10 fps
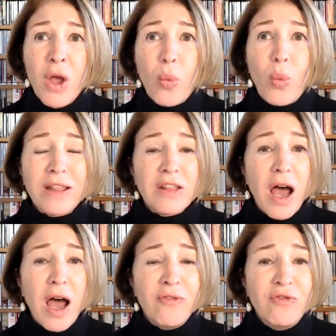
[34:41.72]
with
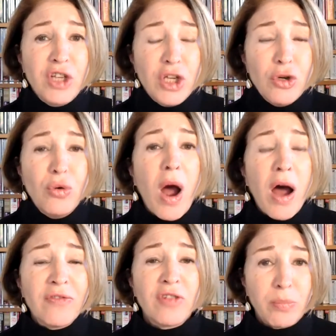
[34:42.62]
a view
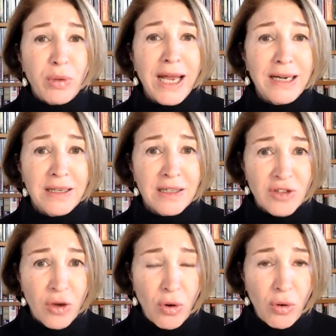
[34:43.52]
of the planet as
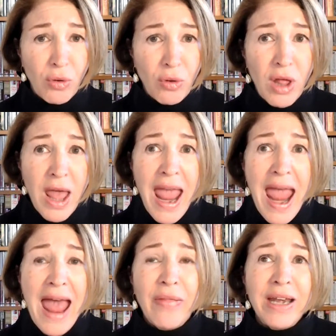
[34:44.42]
a whole.
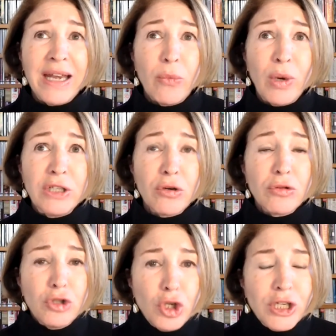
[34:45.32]
And that when you're
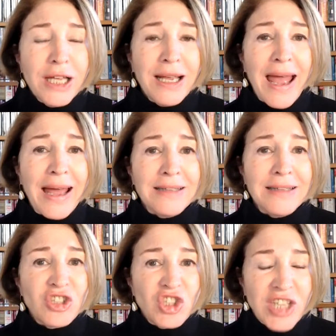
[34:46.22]
looking at
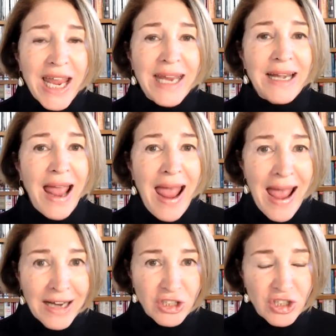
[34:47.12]
state
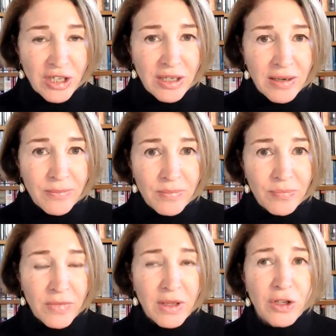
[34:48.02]
action,
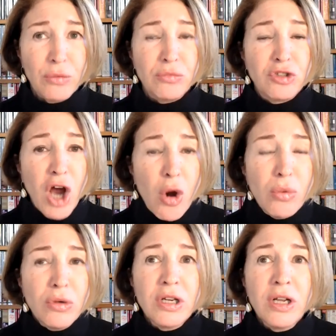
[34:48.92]
you
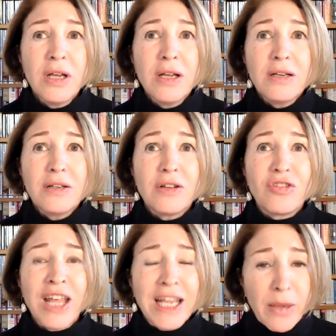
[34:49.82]
don't
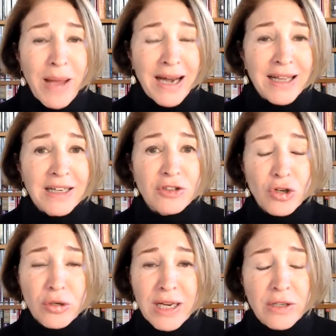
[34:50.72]
think about it
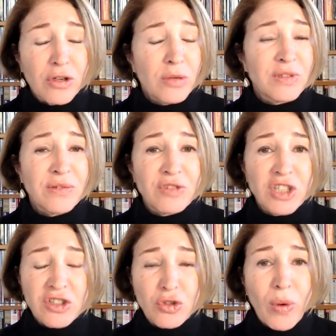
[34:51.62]
in terms of
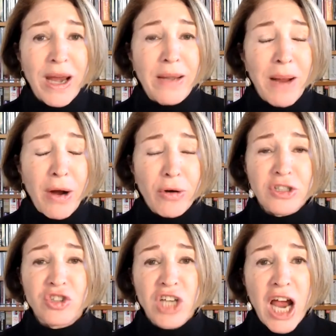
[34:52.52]
just great
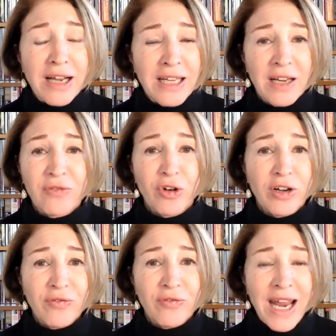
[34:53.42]
powers jockeying for
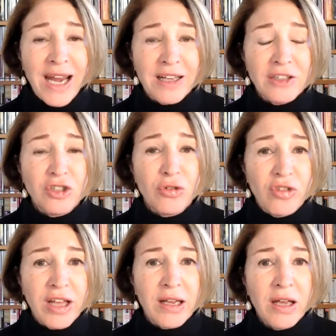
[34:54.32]
advantage. You
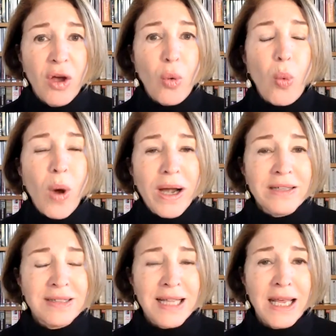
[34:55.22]
think, what
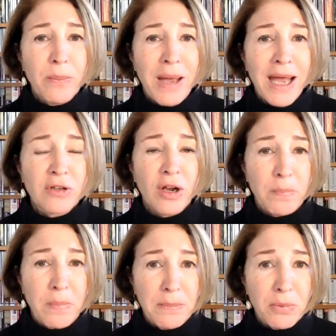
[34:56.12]
is the impact on
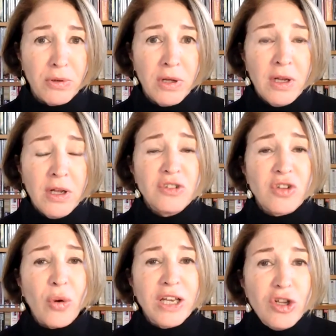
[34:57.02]
people?
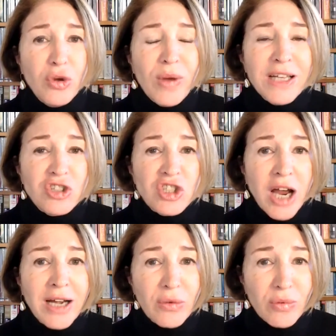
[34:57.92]
So in
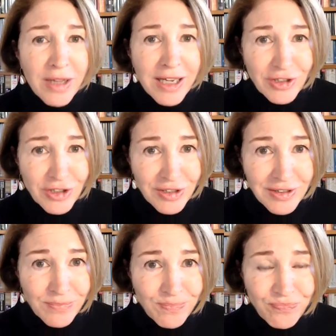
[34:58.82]
US-China
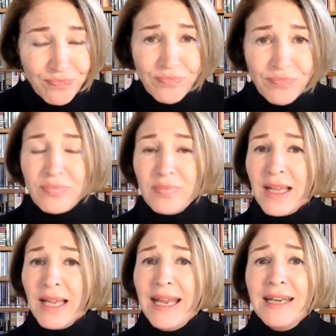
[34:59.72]
relations,
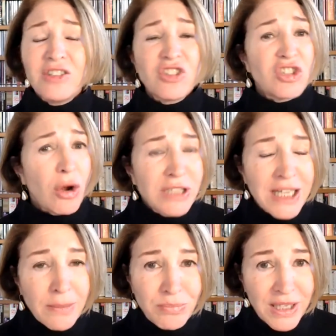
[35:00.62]
it is so
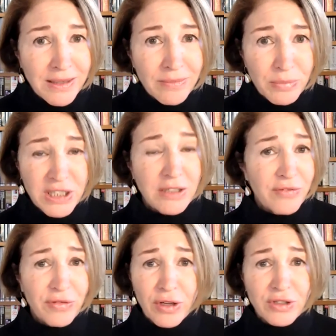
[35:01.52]
tempting, particularly
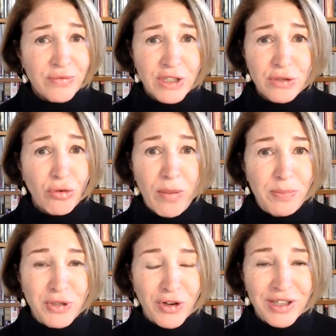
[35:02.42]
for those of us who grew up
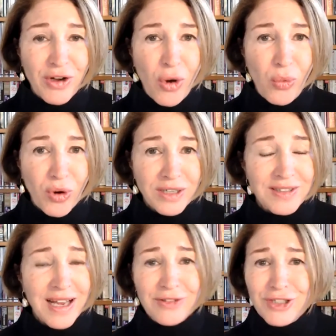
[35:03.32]
during the Cold War, to say,